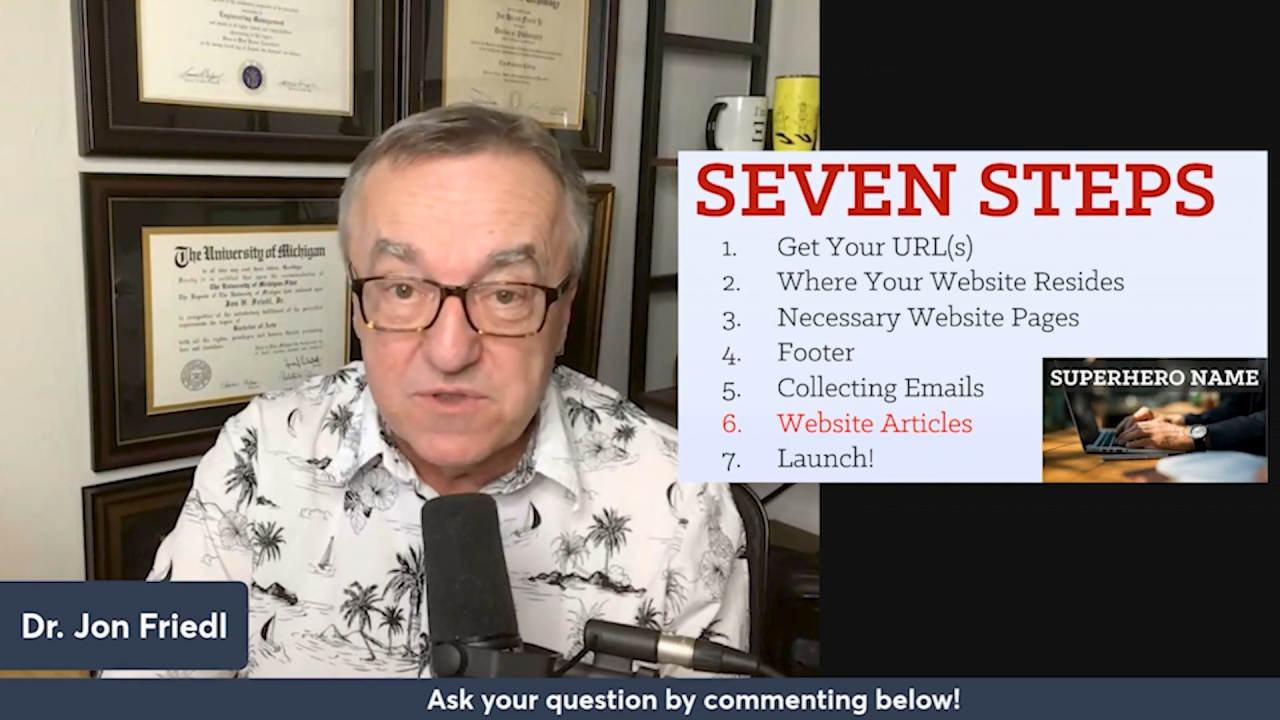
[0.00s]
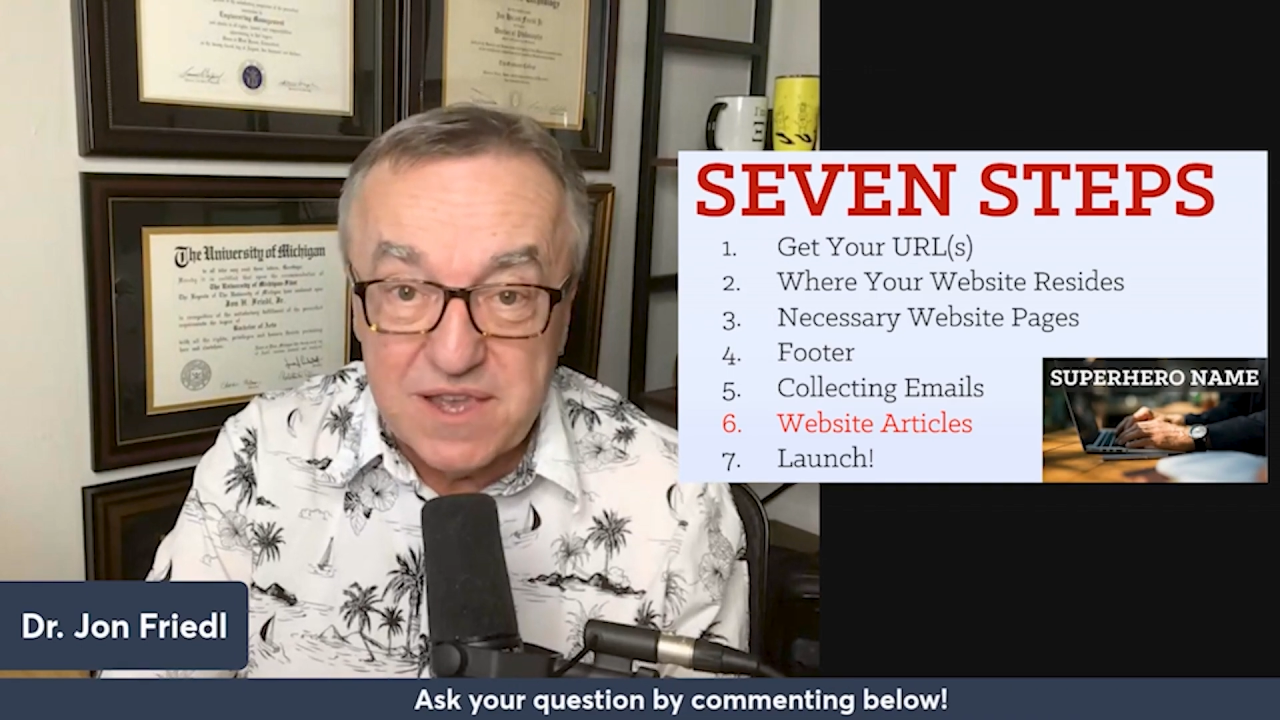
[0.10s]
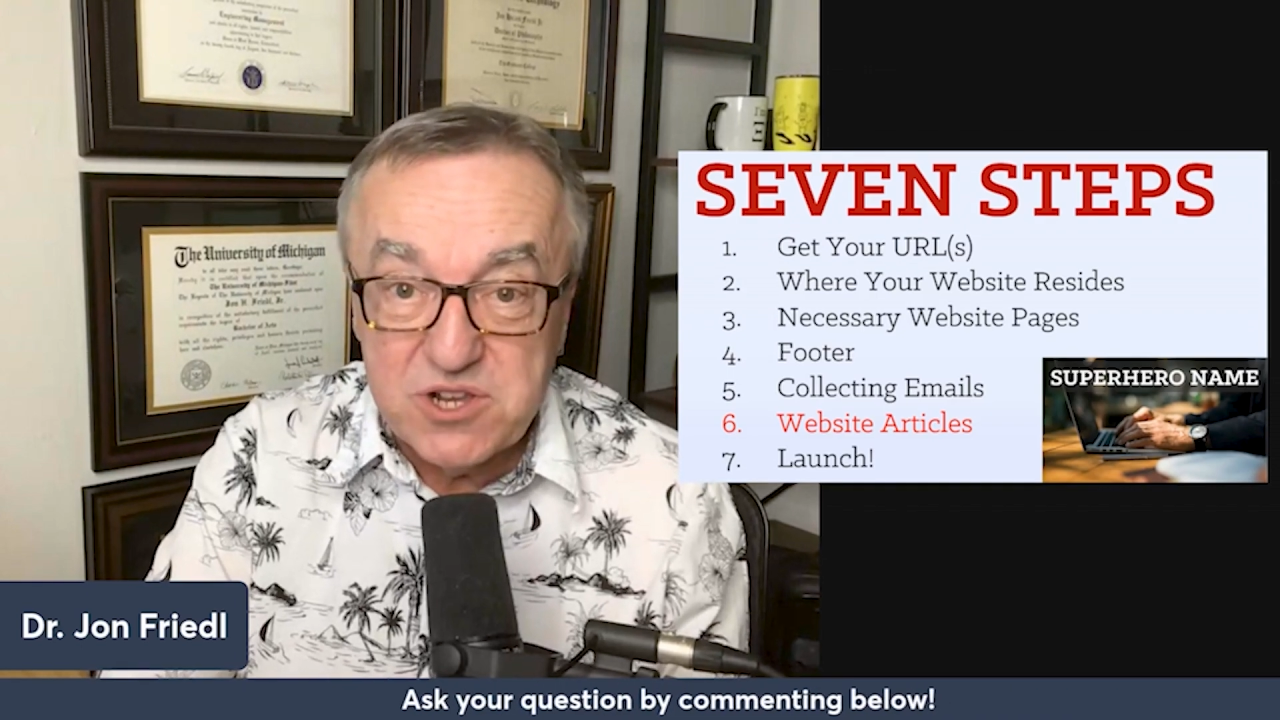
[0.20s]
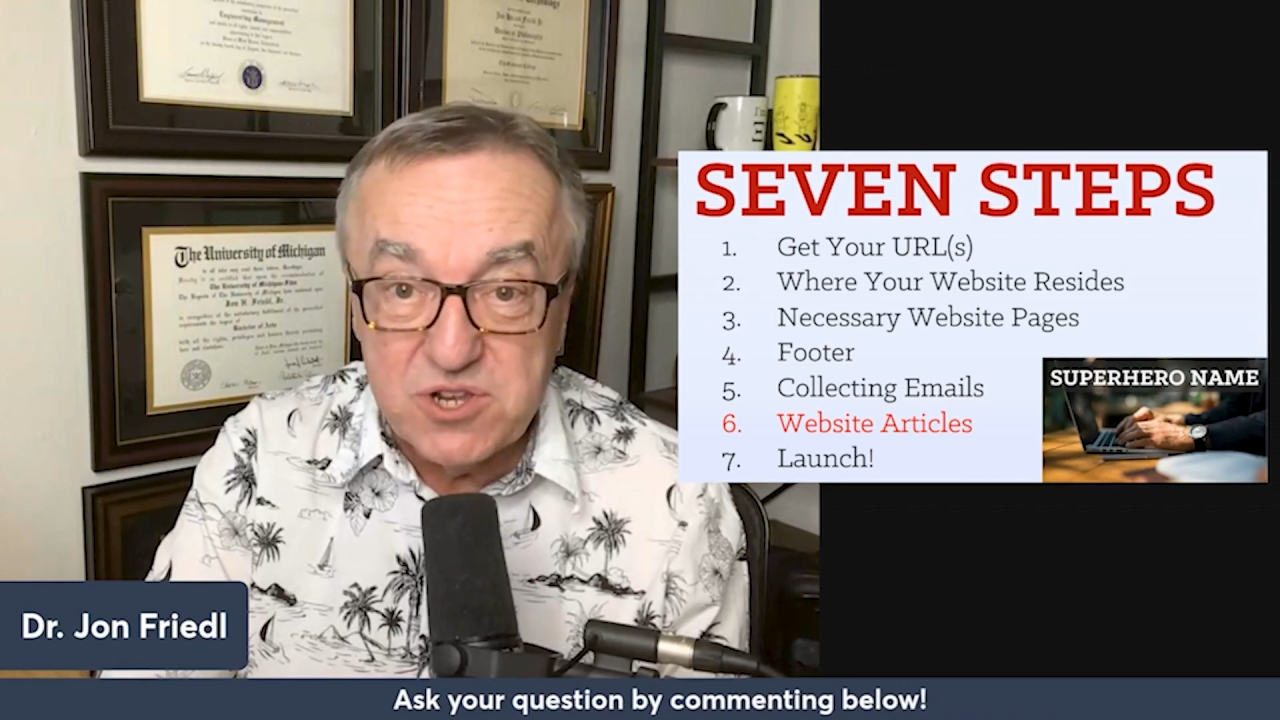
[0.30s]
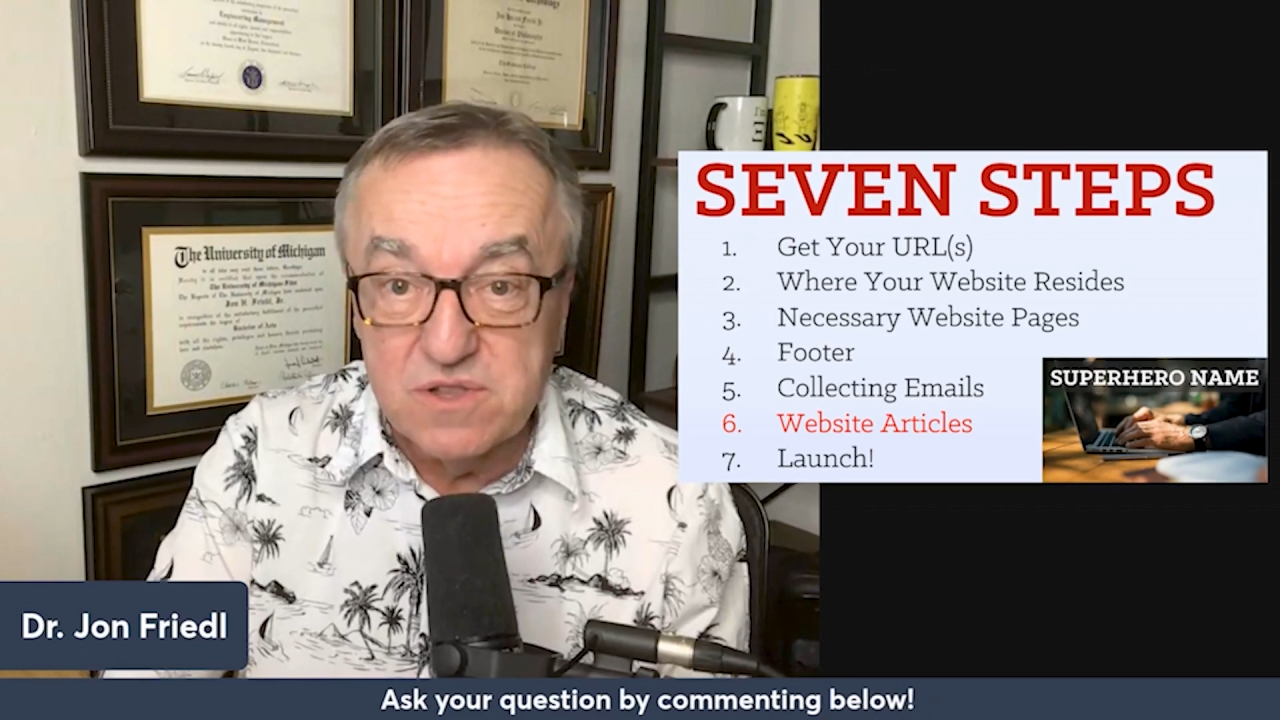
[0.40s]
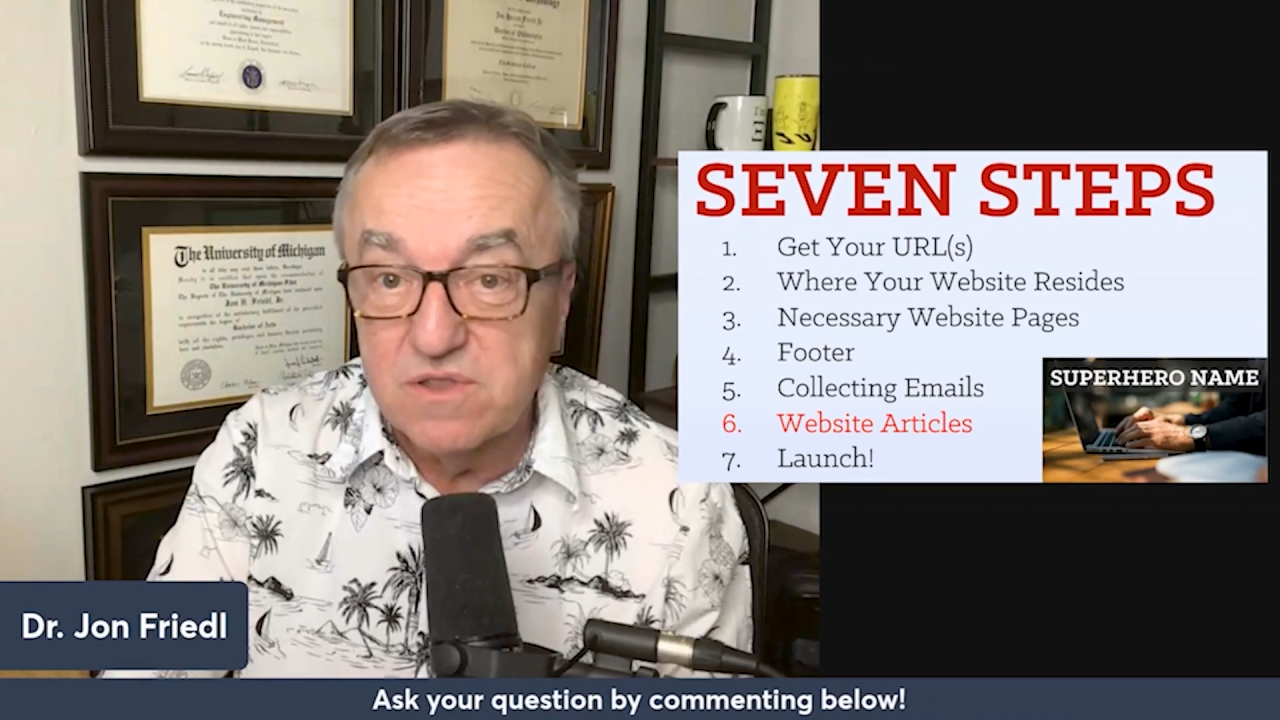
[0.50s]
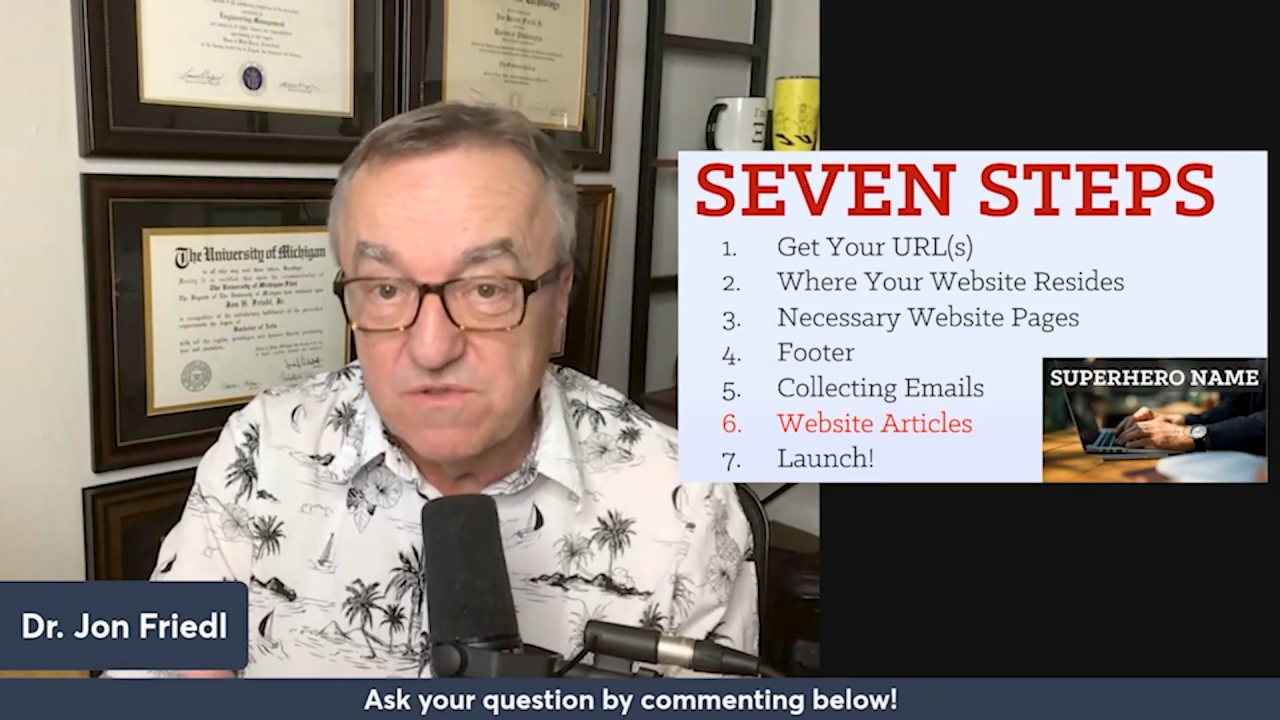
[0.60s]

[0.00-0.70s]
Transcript: sections,